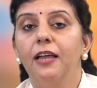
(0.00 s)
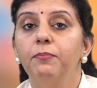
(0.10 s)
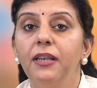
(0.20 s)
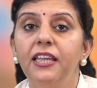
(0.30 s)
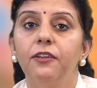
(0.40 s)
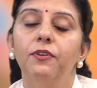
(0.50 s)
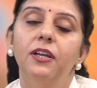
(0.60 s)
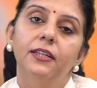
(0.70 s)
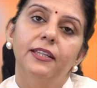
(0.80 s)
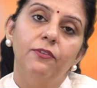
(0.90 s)
I believe
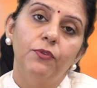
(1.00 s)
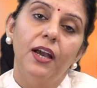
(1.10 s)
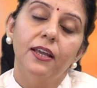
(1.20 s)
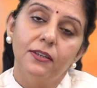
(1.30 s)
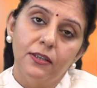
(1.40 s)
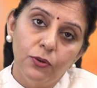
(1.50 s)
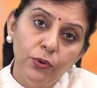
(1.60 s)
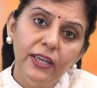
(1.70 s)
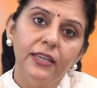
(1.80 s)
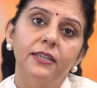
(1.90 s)
that we are
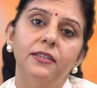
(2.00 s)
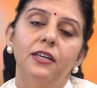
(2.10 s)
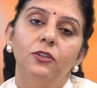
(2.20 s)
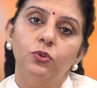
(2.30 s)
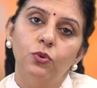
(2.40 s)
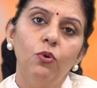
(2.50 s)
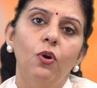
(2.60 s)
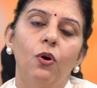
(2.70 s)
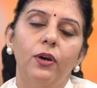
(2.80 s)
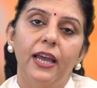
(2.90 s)
doing it so long,